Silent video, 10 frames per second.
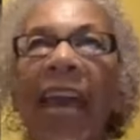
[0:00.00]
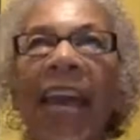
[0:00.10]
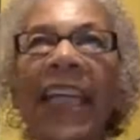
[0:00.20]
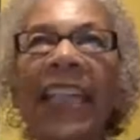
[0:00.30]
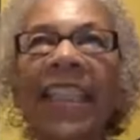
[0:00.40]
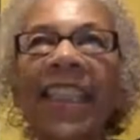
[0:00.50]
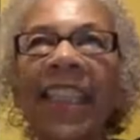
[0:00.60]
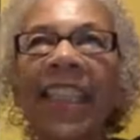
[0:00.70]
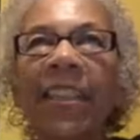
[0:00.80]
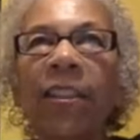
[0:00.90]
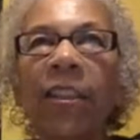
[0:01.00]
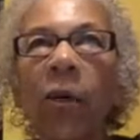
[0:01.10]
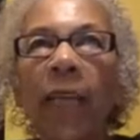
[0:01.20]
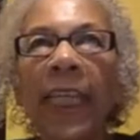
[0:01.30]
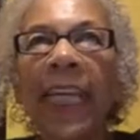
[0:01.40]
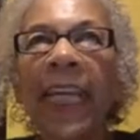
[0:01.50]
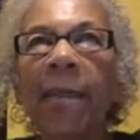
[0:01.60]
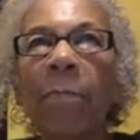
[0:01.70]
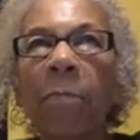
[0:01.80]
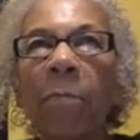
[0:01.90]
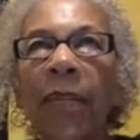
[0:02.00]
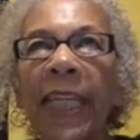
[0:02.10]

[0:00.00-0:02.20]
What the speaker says: And so it